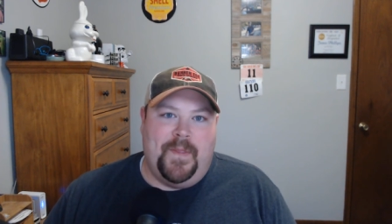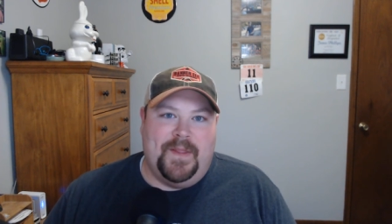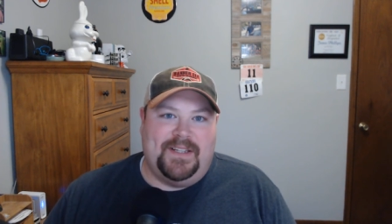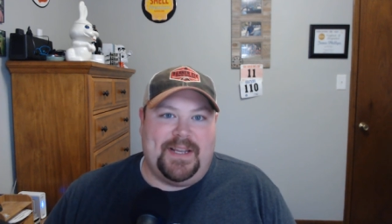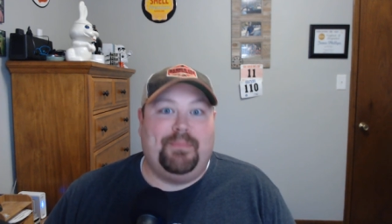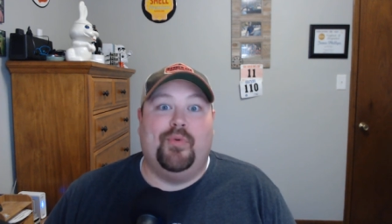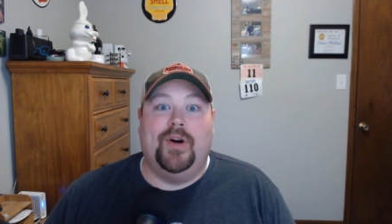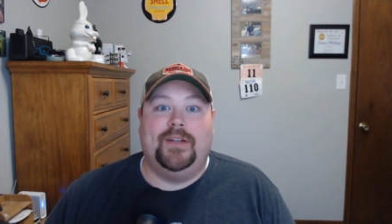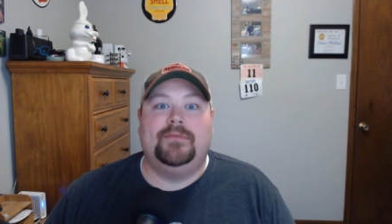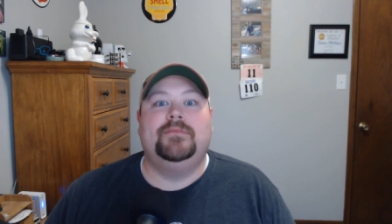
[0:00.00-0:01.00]
Step
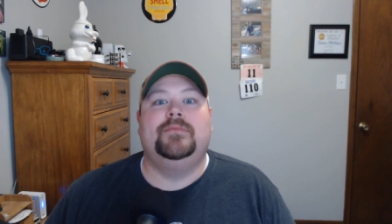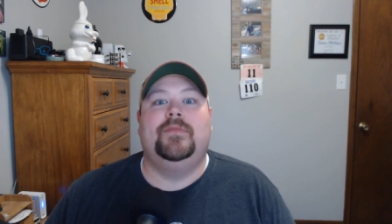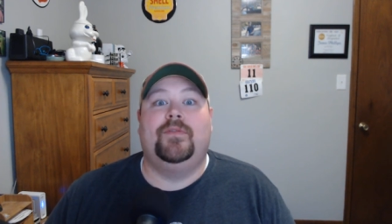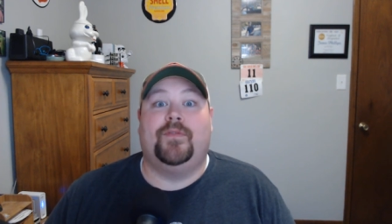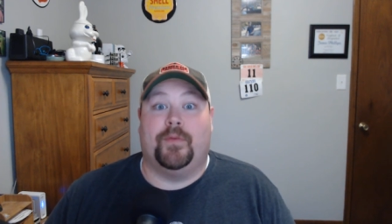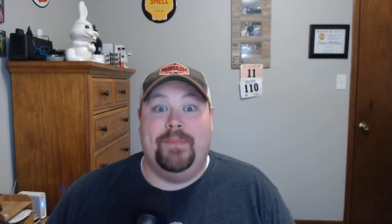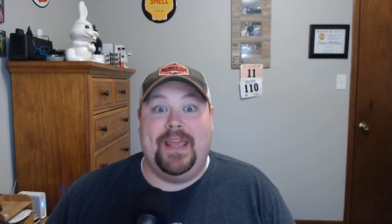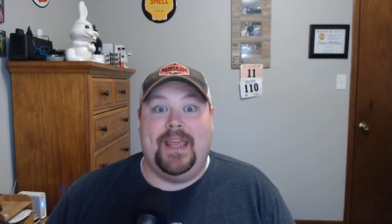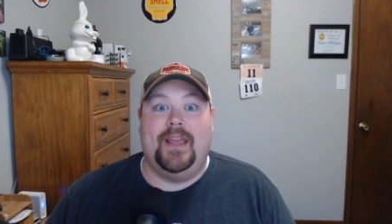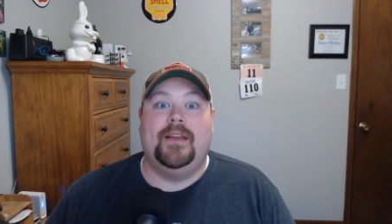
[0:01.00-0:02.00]
one for
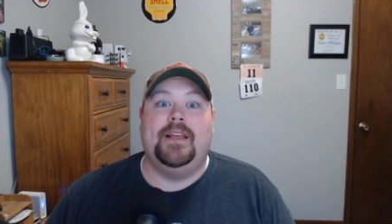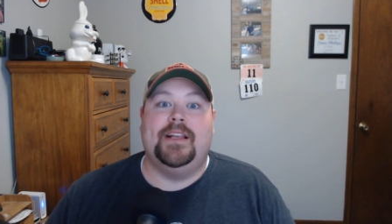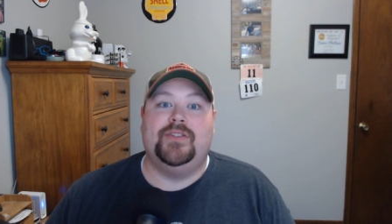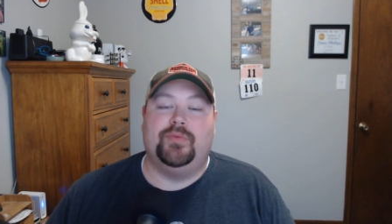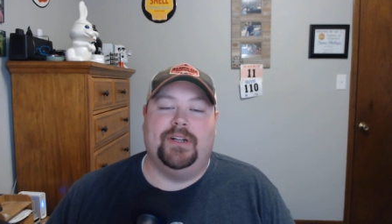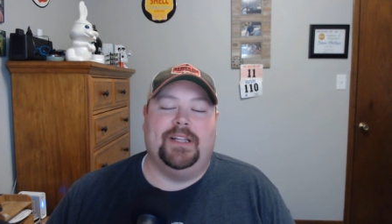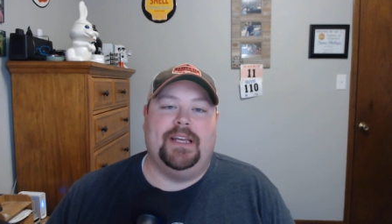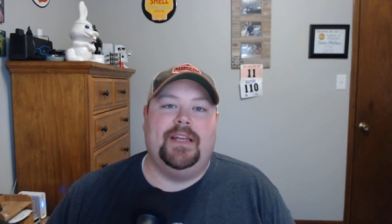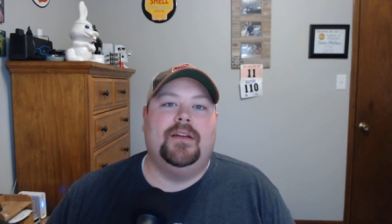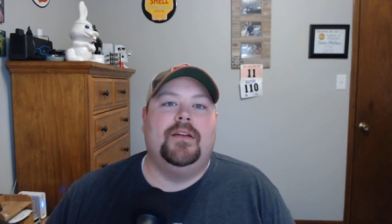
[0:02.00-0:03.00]
me is
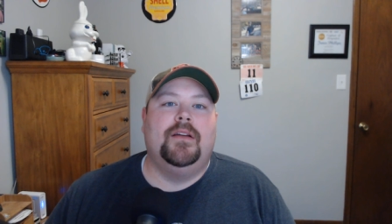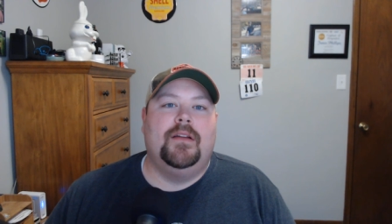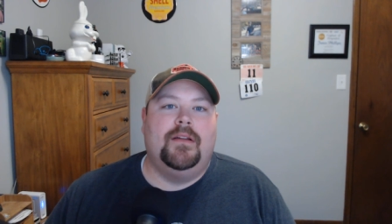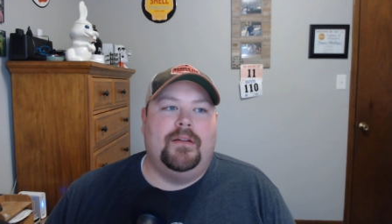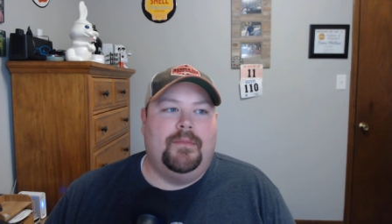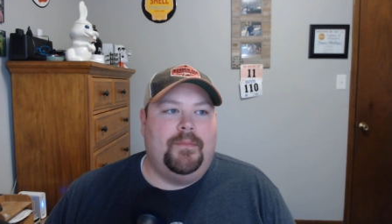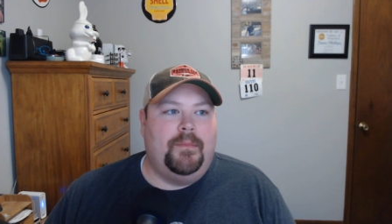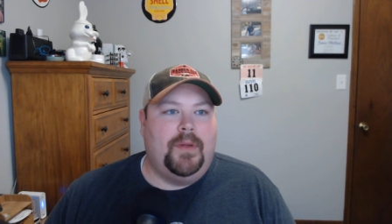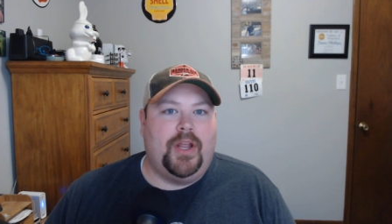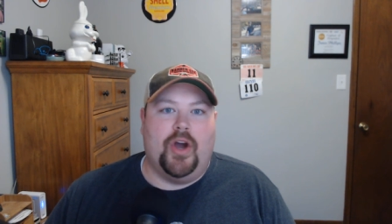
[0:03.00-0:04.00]
really
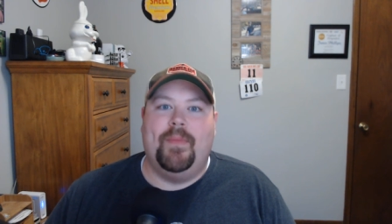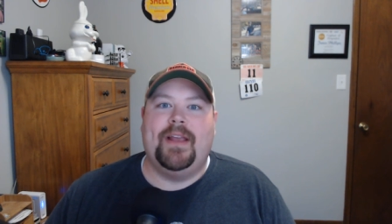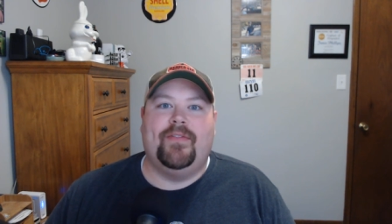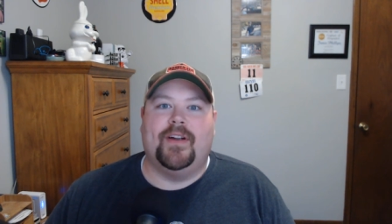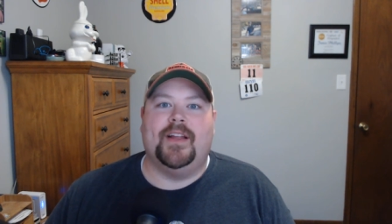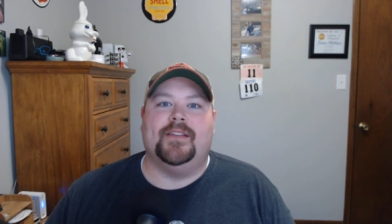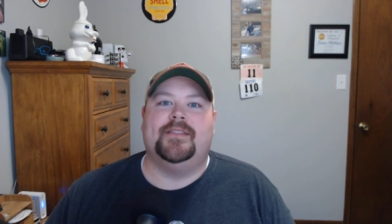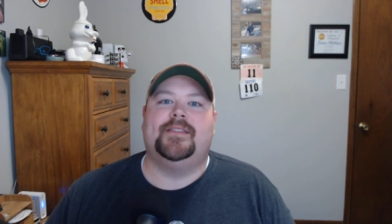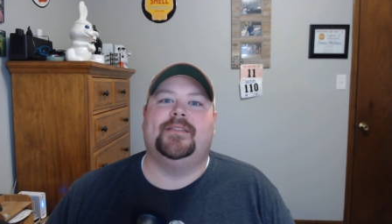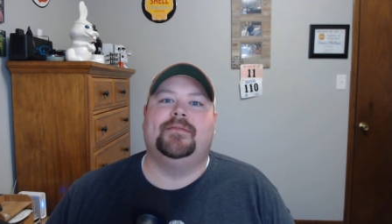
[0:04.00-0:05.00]
go make
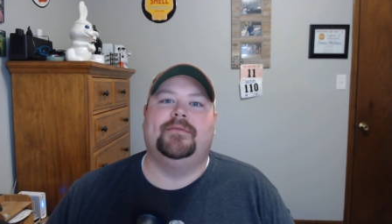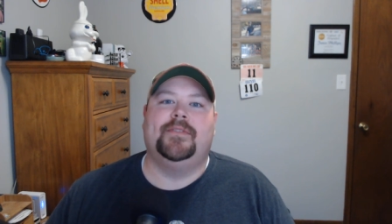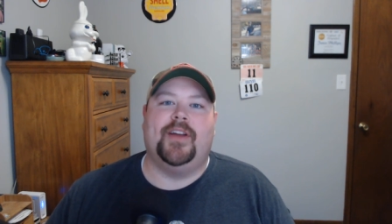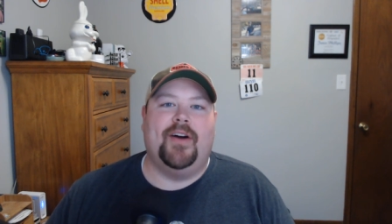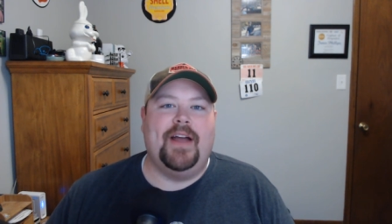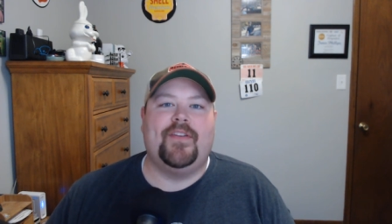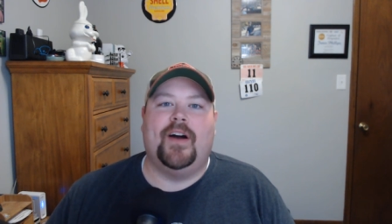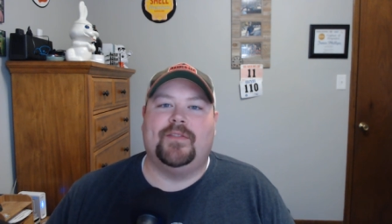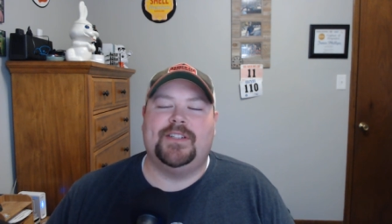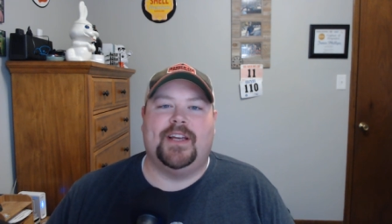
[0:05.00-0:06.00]
friends, go have
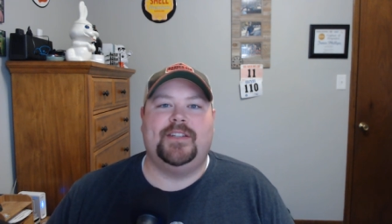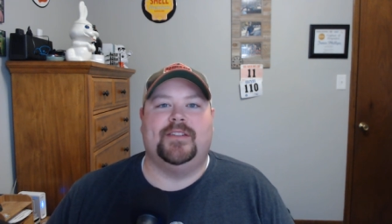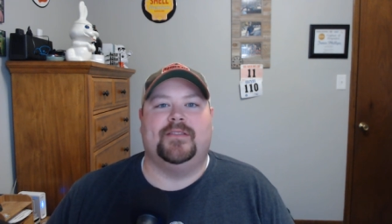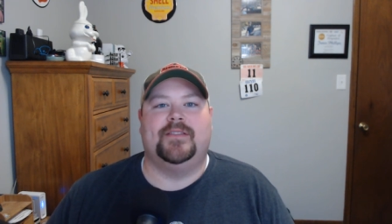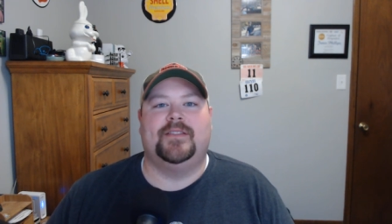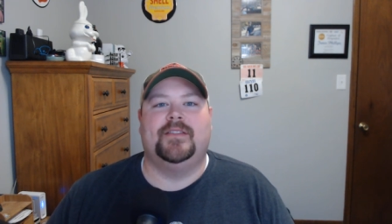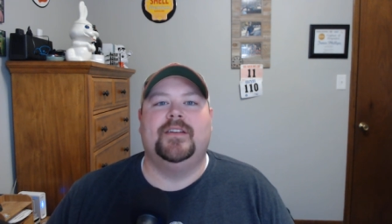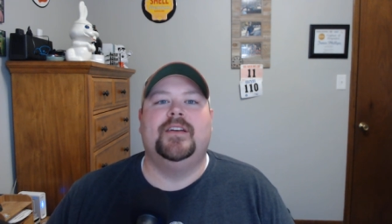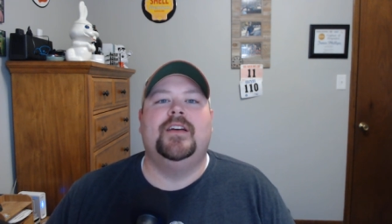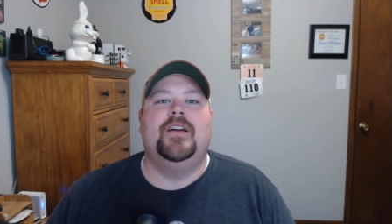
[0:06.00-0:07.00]
conversations
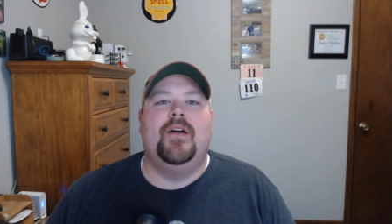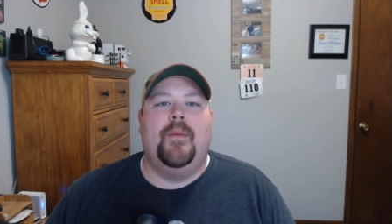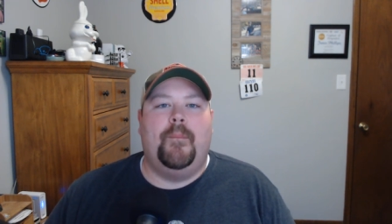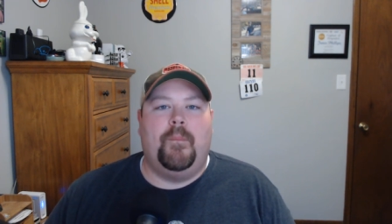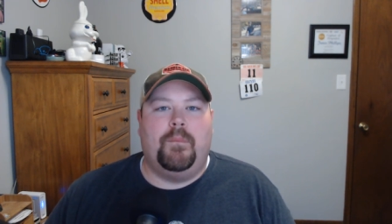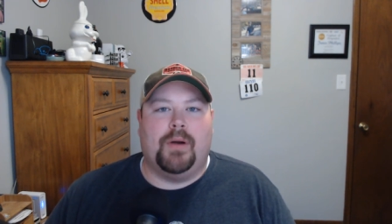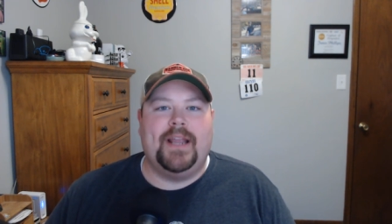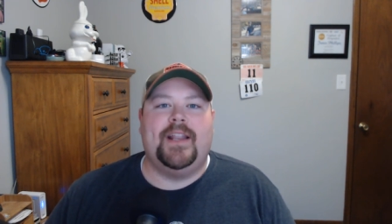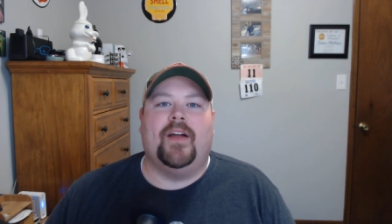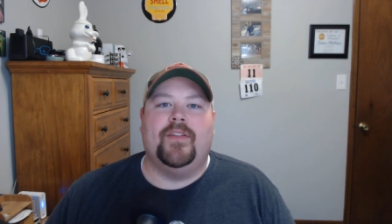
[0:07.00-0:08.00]

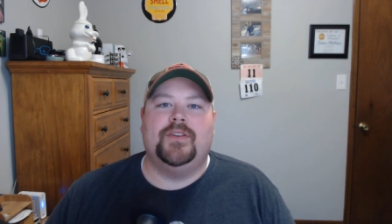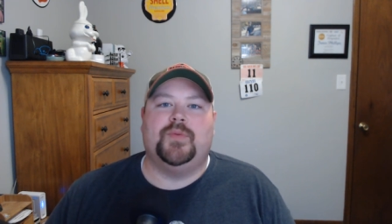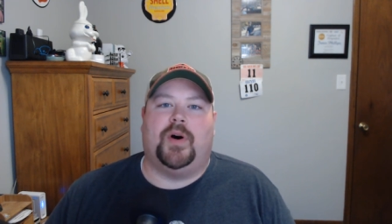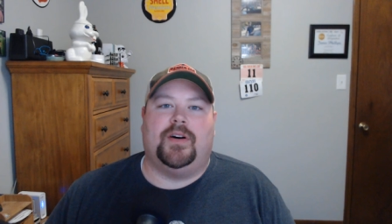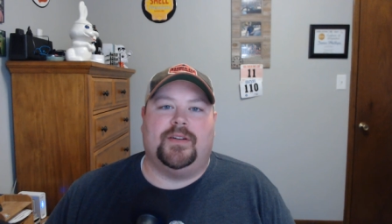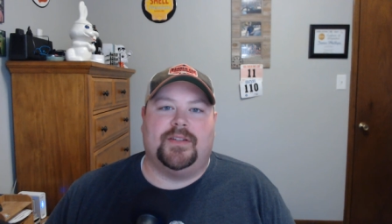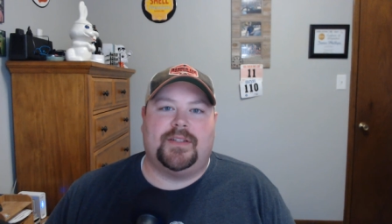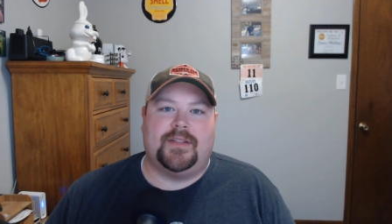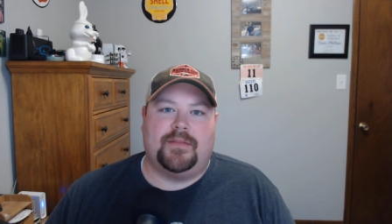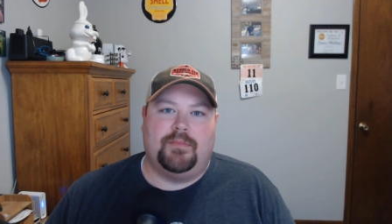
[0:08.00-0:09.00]
break down those
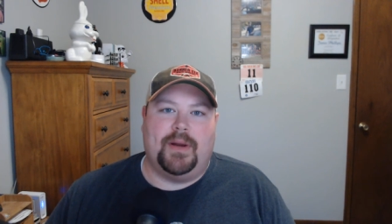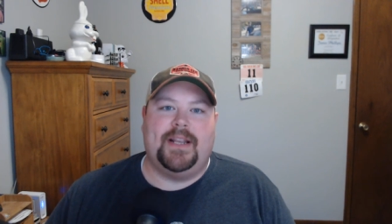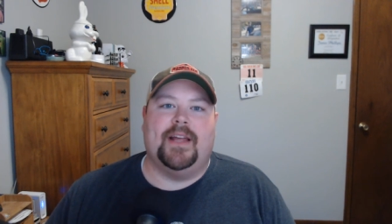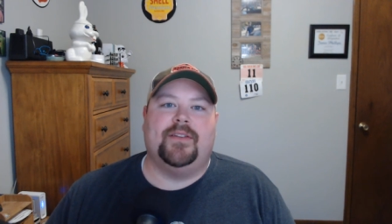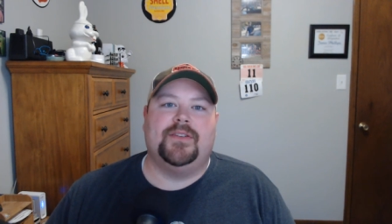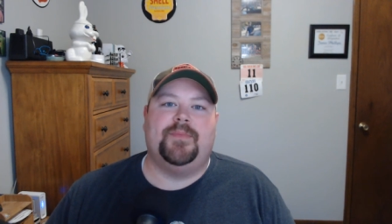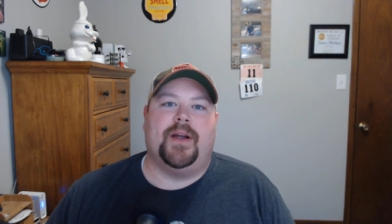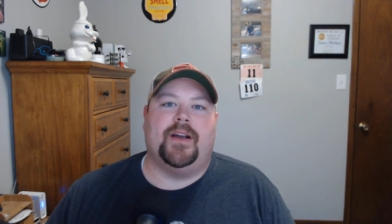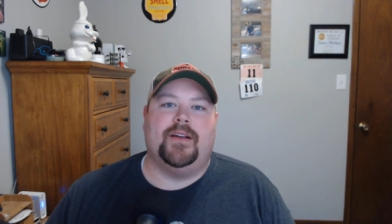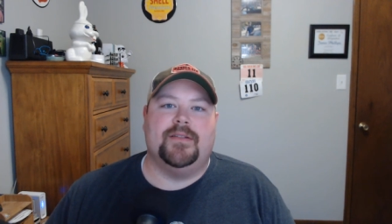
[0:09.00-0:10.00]
walls, break down those
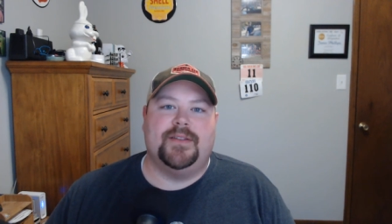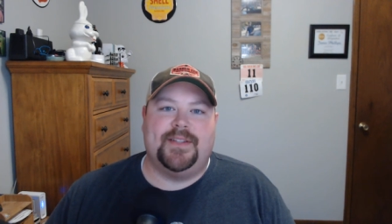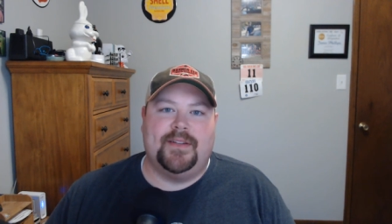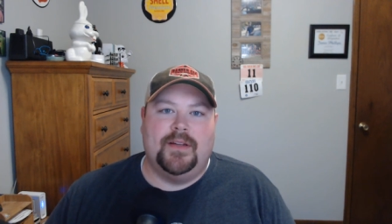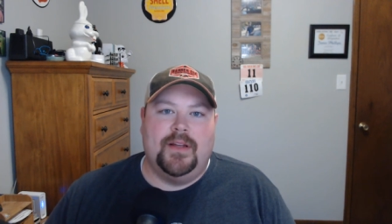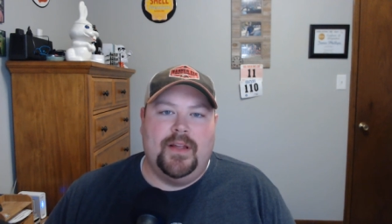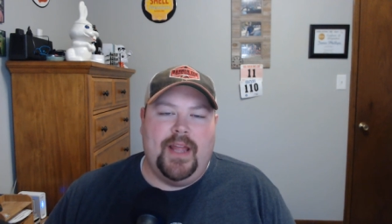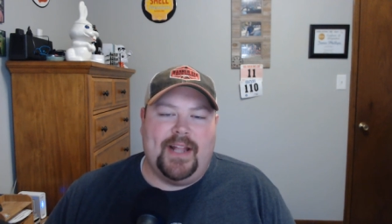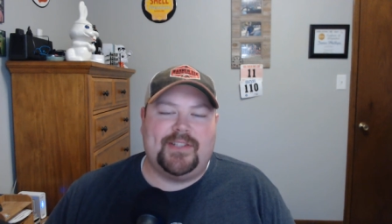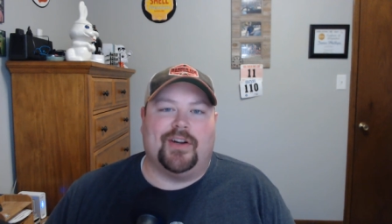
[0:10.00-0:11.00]
barriers,
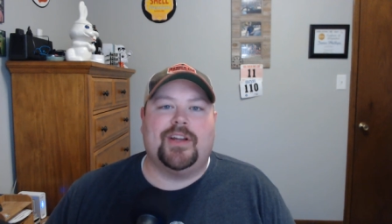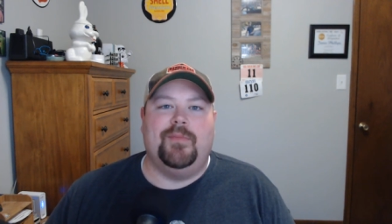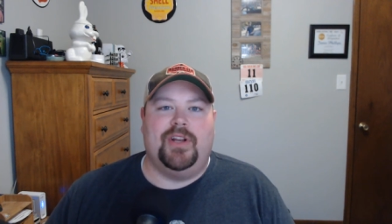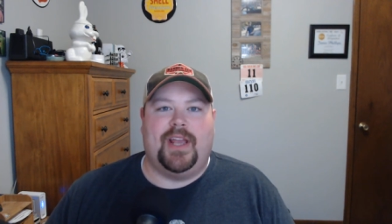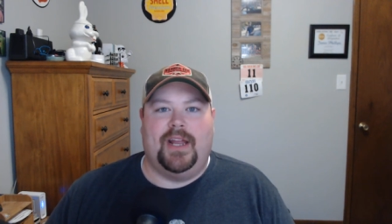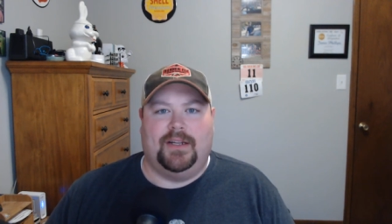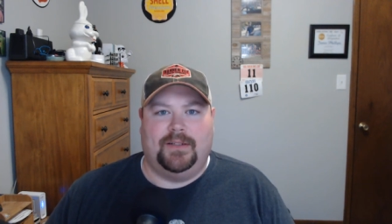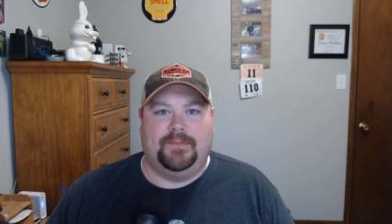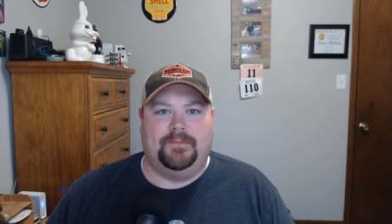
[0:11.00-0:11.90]
and start communicating.